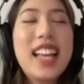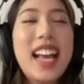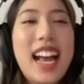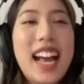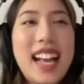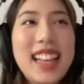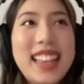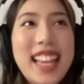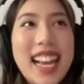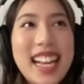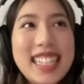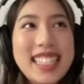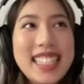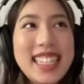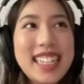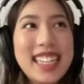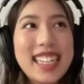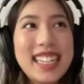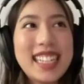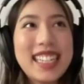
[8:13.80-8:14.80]
that's
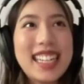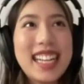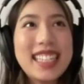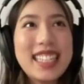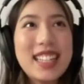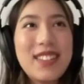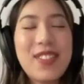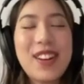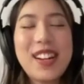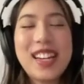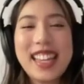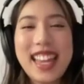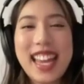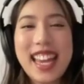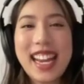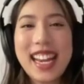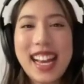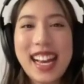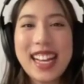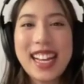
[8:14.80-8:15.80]
a funny thing
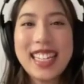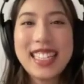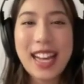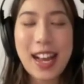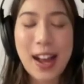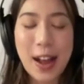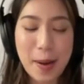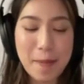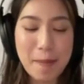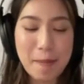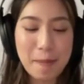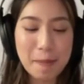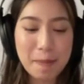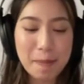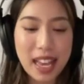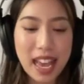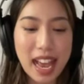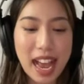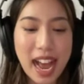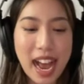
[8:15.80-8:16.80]
because
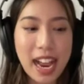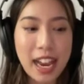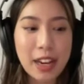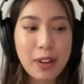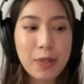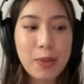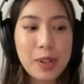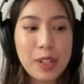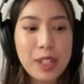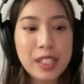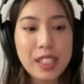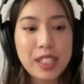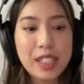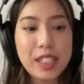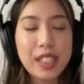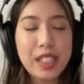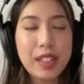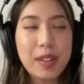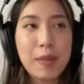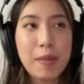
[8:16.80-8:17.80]
I was
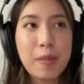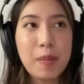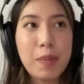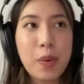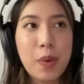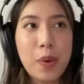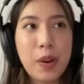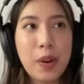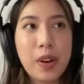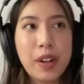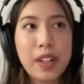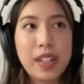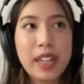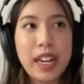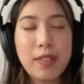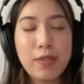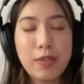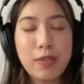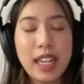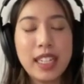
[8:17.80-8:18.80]
born
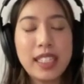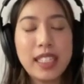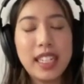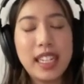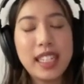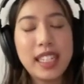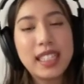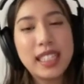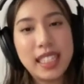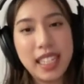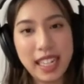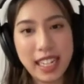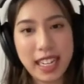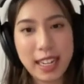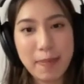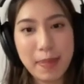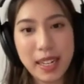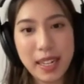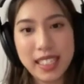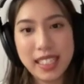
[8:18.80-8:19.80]
and raised in a city,
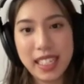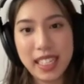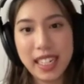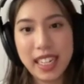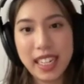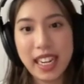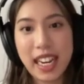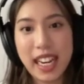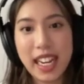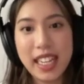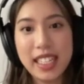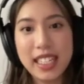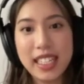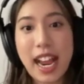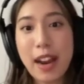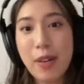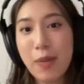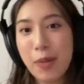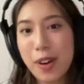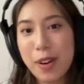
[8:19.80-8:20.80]
big city in
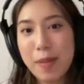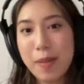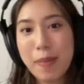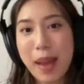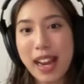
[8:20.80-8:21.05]
Taiwan, back in